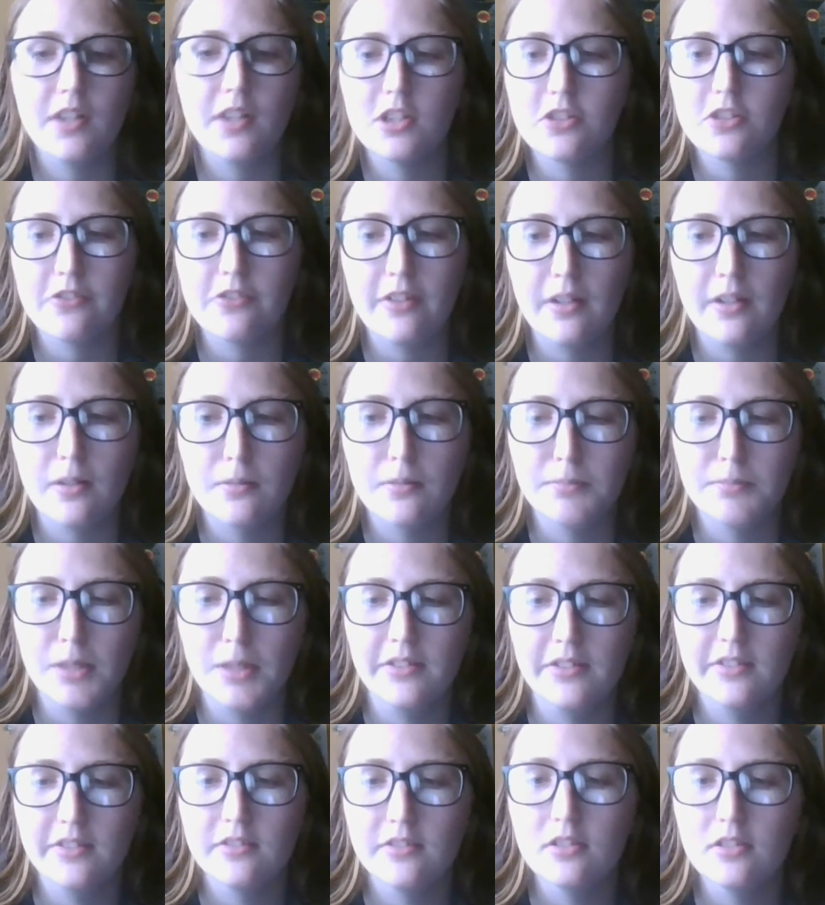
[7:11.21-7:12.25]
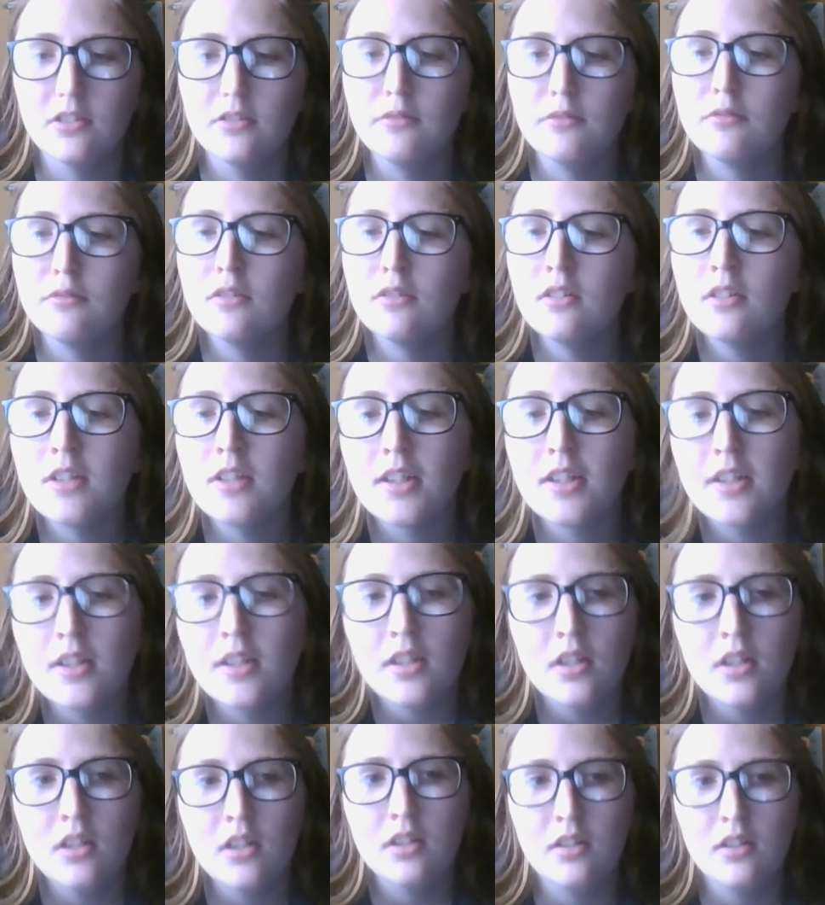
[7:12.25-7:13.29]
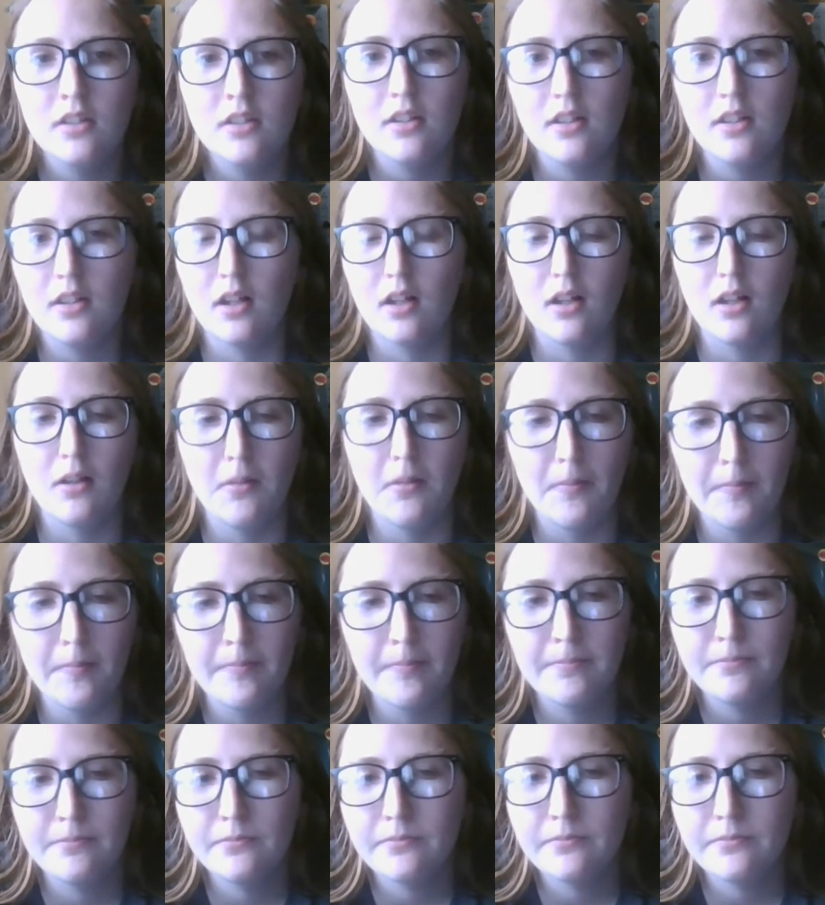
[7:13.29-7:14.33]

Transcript: They just get up on their own. Um